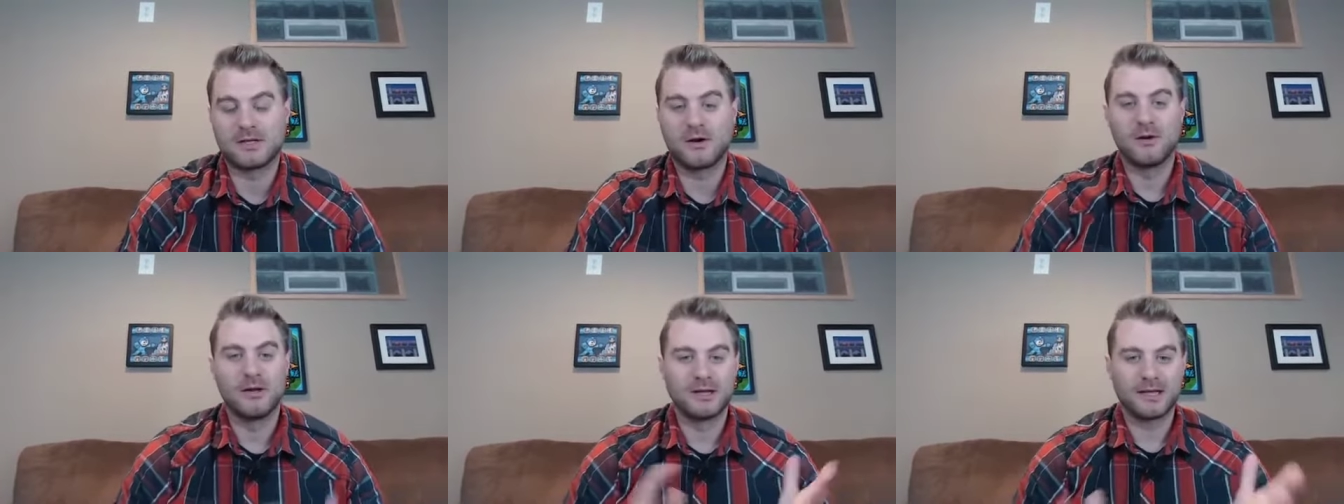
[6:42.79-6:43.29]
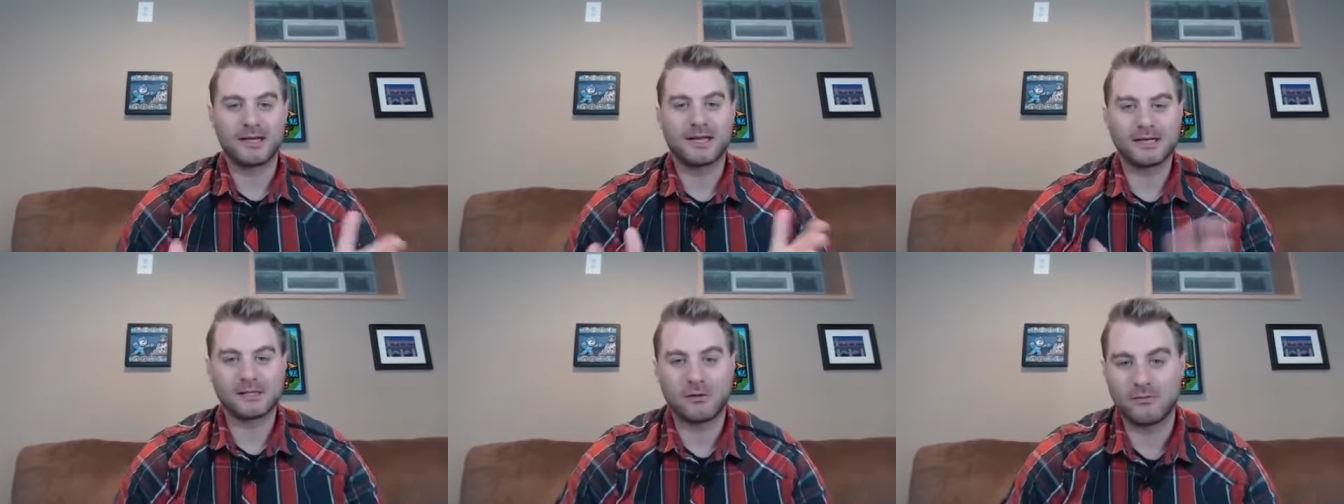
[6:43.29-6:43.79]
So again,
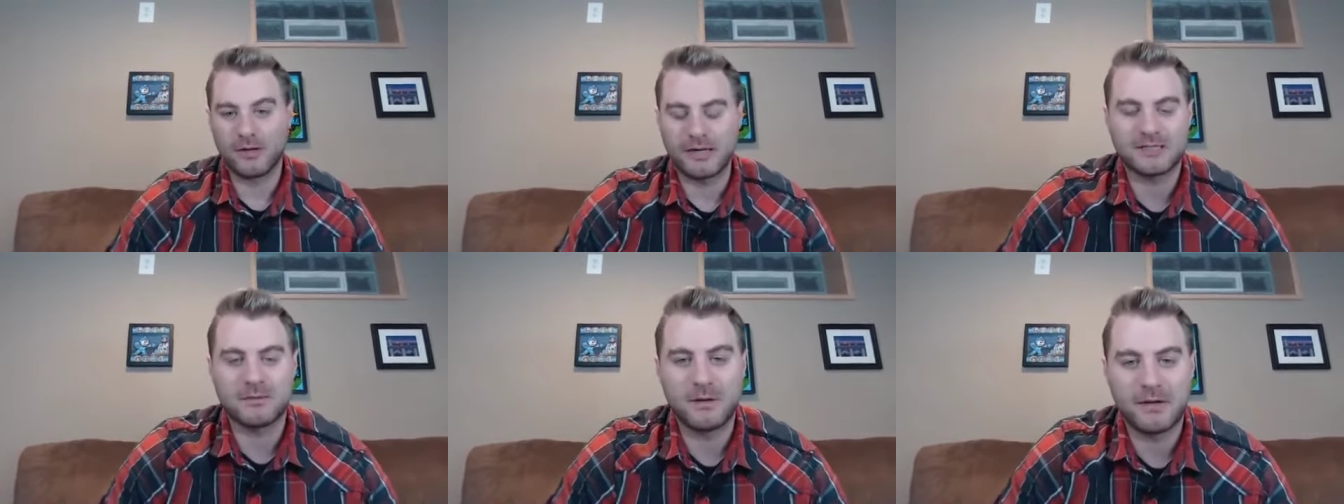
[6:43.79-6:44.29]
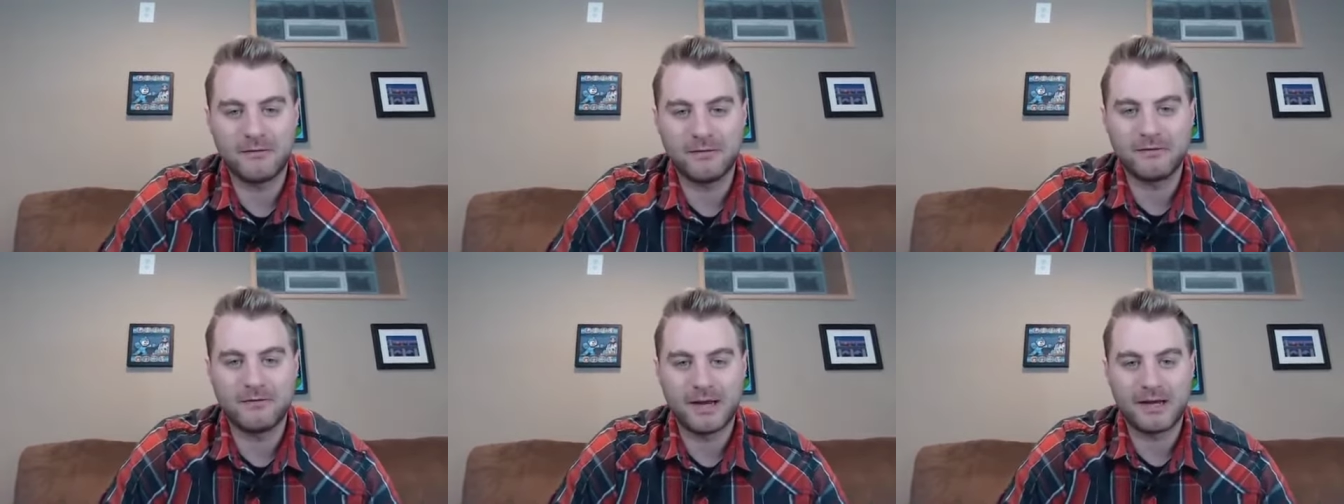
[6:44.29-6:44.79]
guys, hopefully you got some
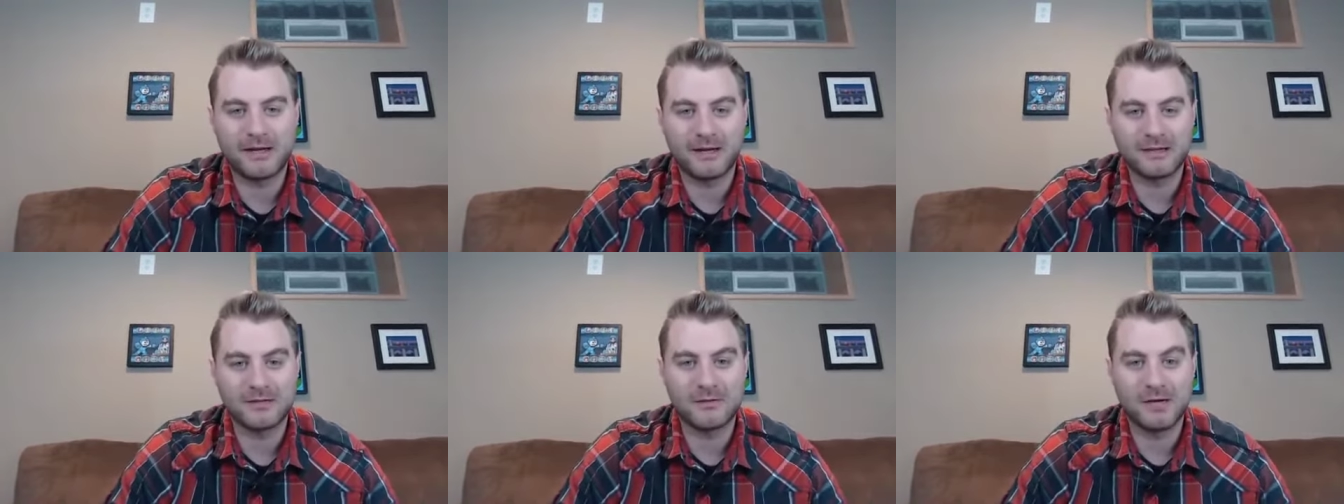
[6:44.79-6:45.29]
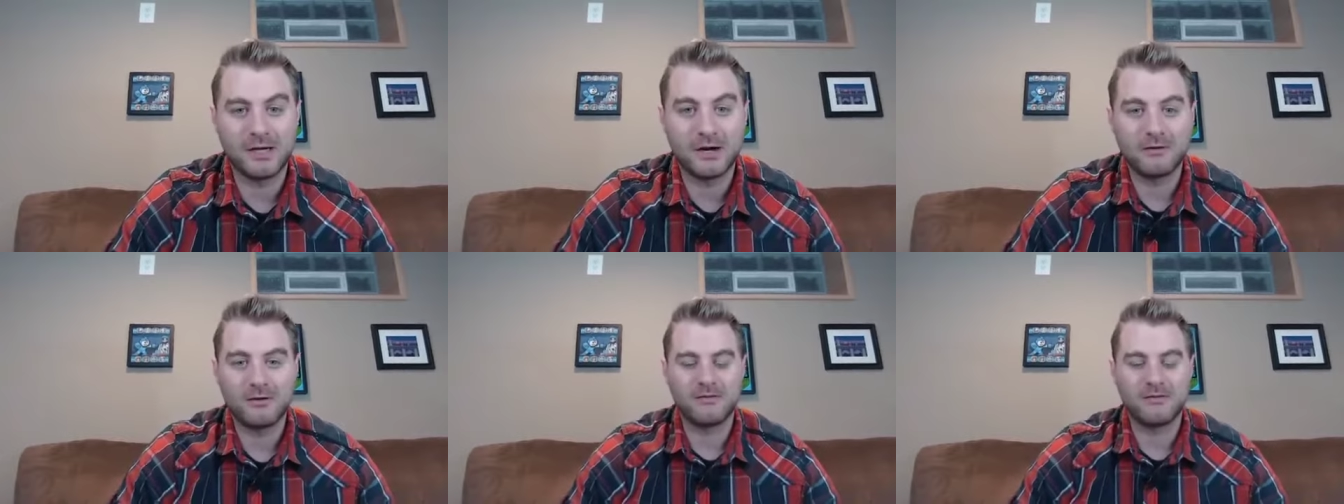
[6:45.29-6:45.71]
benefit and value out of this video.